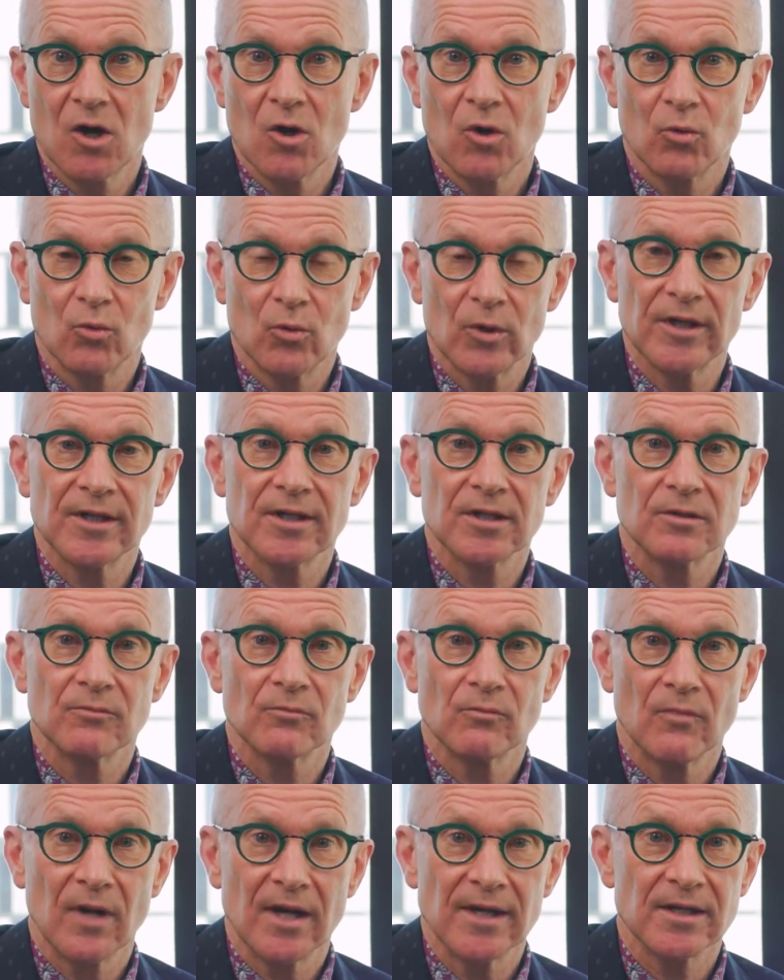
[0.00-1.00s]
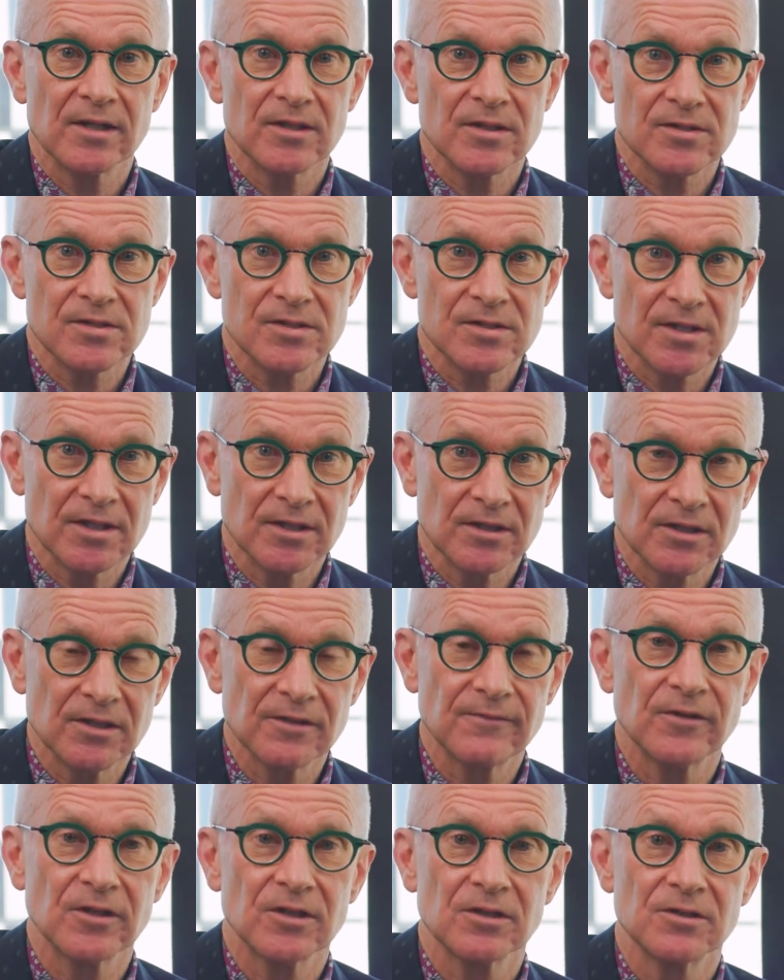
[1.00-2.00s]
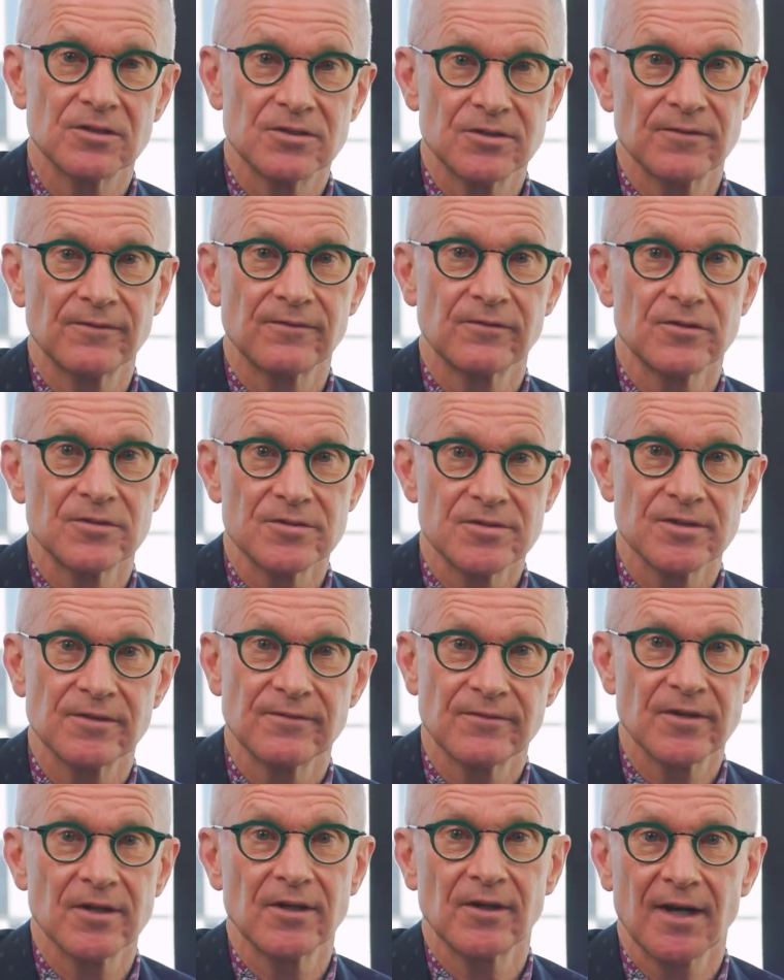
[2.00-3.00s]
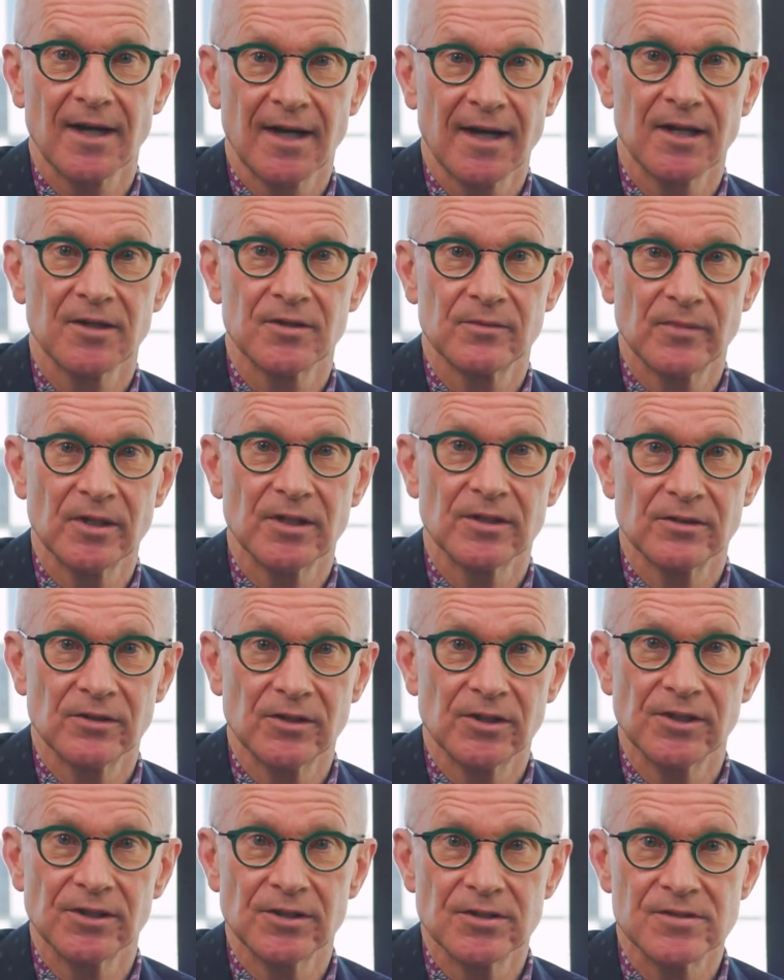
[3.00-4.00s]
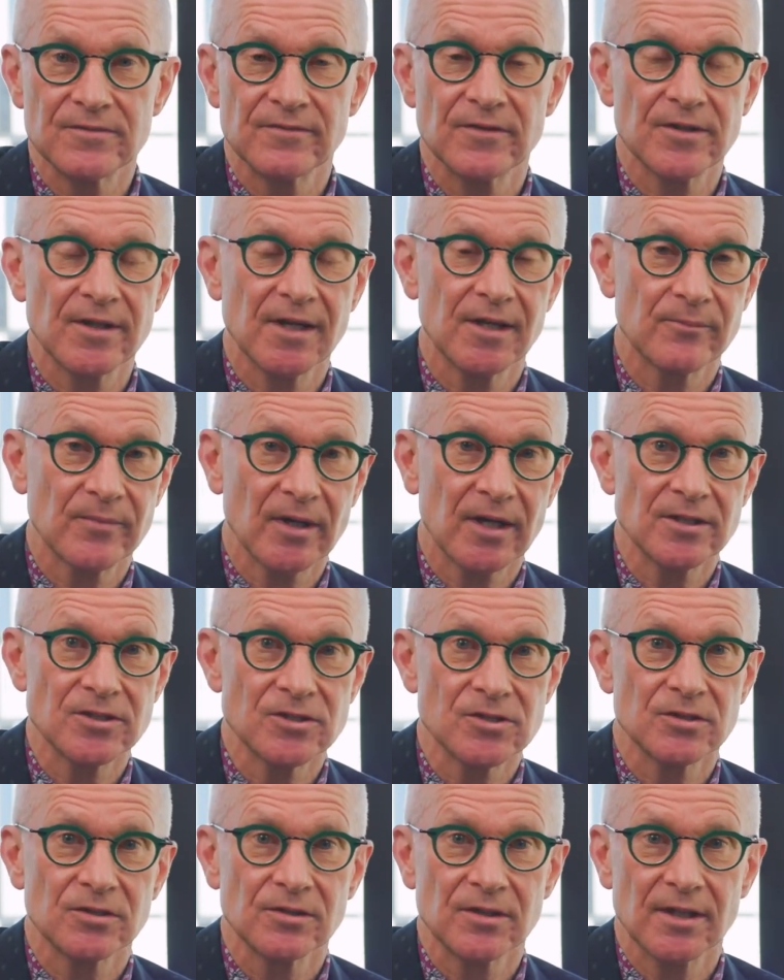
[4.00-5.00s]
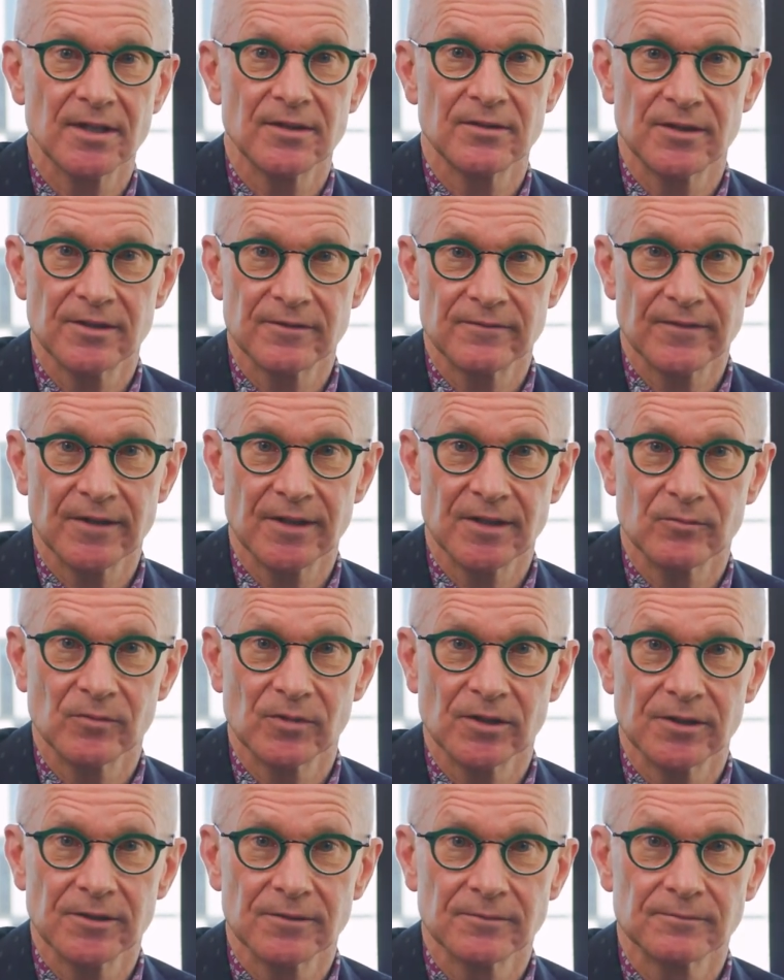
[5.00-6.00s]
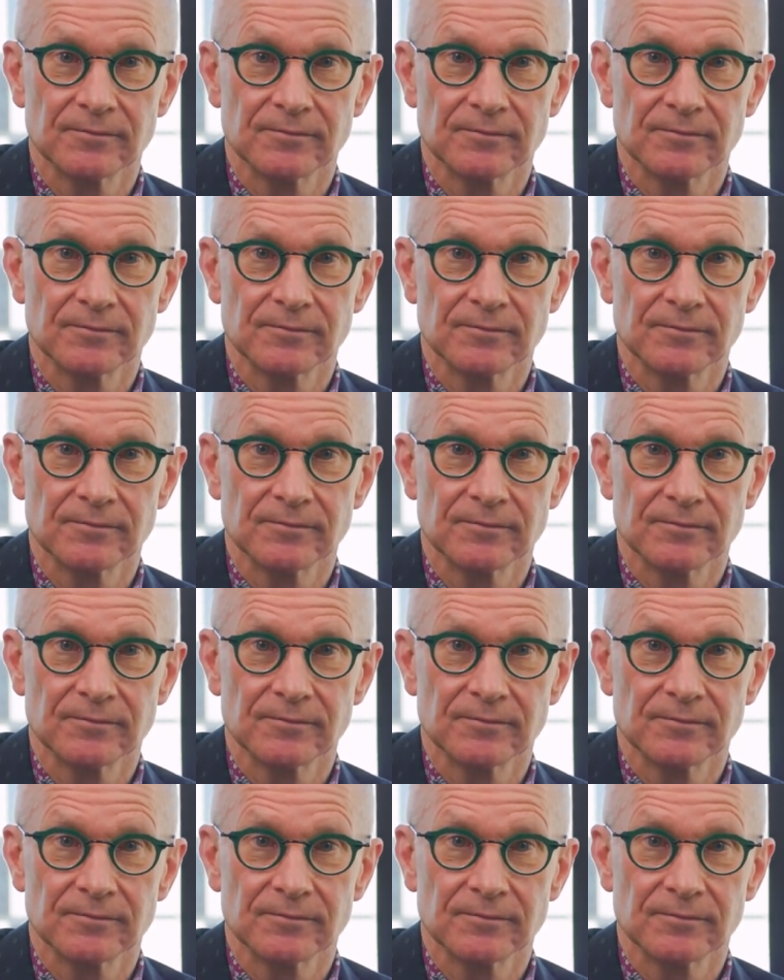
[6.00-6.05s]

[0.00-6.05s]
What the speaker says: we can make a significant difference if there are unmet needs for that patient and their family.